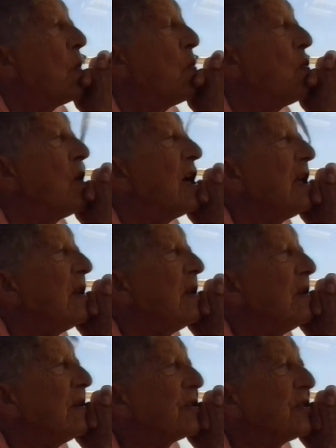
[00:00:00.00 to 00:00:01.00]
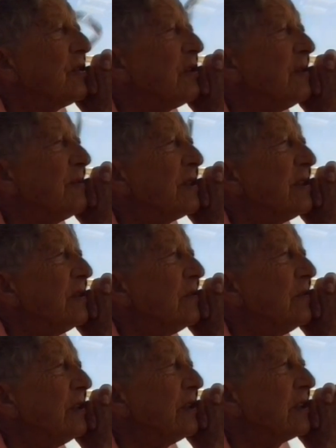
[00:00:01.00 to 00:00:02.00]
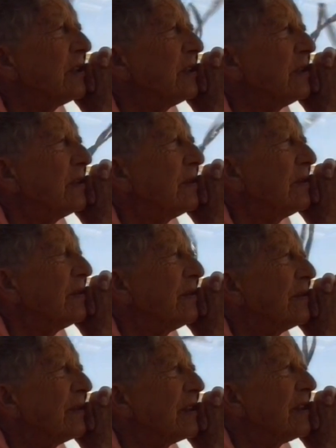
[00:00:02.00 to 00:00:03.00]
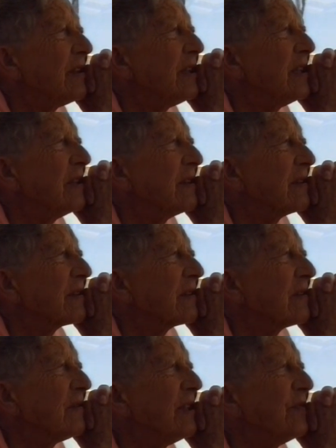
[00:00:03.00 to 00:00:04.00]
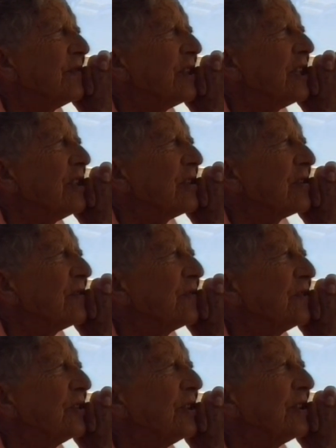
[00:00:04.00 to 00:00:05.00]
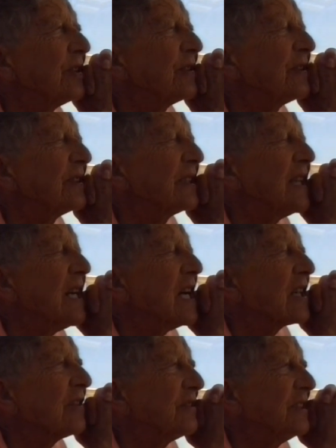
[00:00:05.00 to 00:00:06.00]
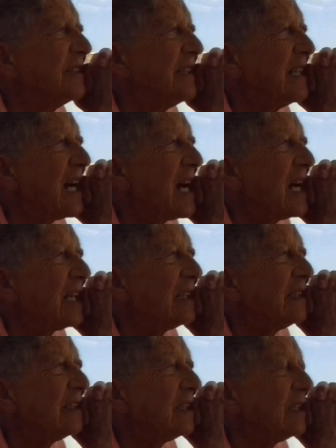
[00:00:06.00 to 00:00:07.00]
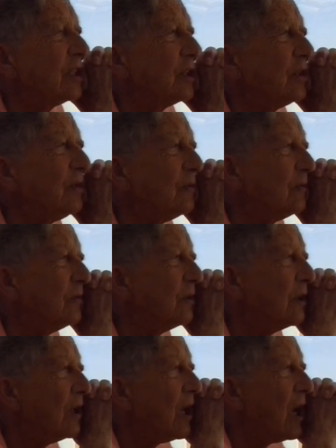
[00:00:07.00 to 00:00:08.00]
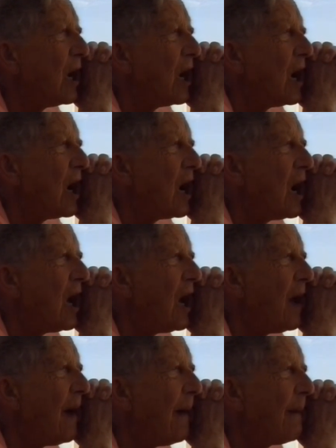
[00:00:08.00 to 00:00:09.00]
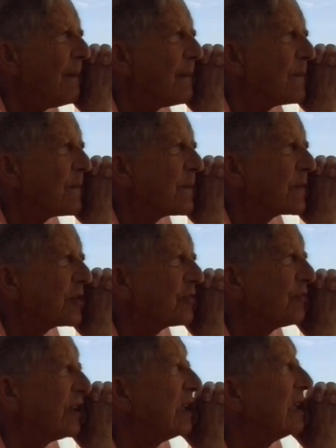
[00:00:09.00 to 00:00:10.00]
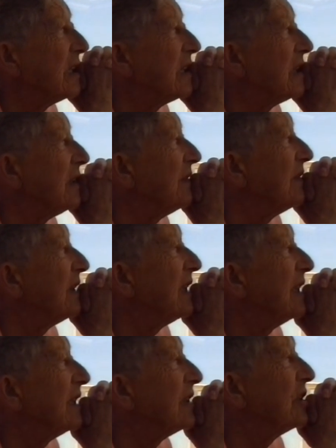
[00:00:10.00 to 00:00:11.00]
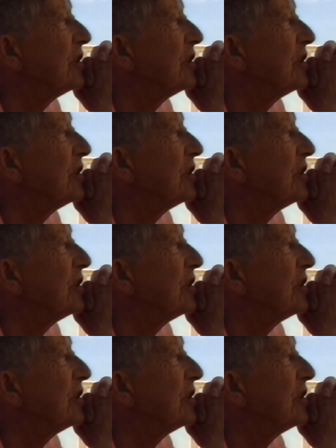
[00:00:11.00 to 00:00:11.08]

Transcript: Well, the storms in the winter are in grave danger of cutting the island in two. There's very little of the land